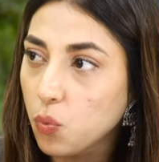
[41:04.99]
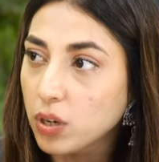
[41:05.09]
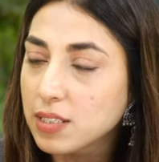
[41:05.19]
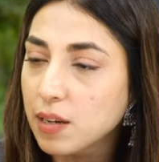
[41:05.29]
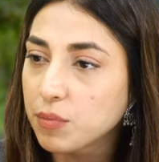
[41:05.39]

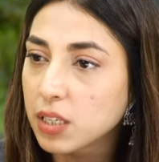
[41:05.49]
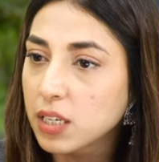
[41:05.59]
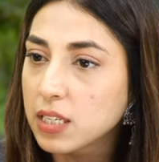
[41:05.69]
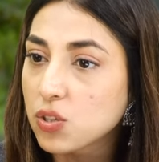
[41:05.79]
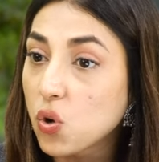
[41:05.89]
what
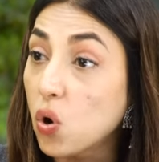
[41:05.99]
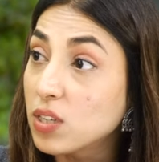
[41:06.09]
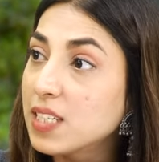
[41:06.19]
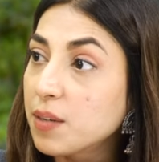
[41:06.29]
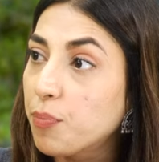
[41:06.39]
something is
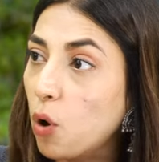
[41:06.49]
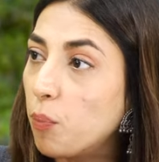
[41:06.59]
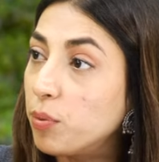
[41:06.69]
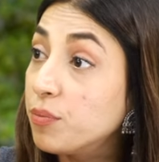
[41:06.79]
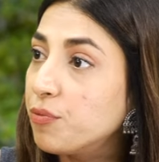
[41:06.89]
causing
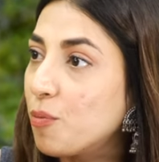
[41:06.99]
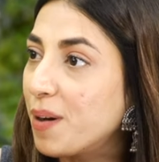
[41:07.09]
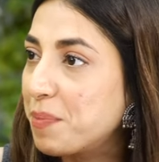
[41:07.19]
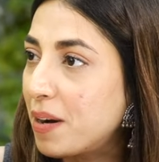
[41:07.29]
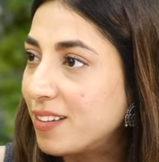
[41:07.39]
problem for
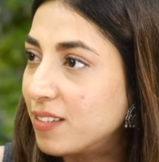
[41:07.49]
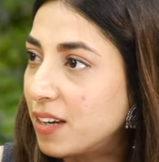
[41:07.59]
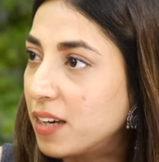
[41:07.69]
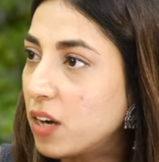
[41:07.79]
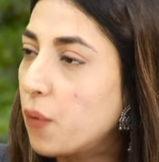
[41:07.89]
my partner
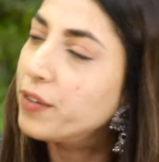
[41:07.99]
right now.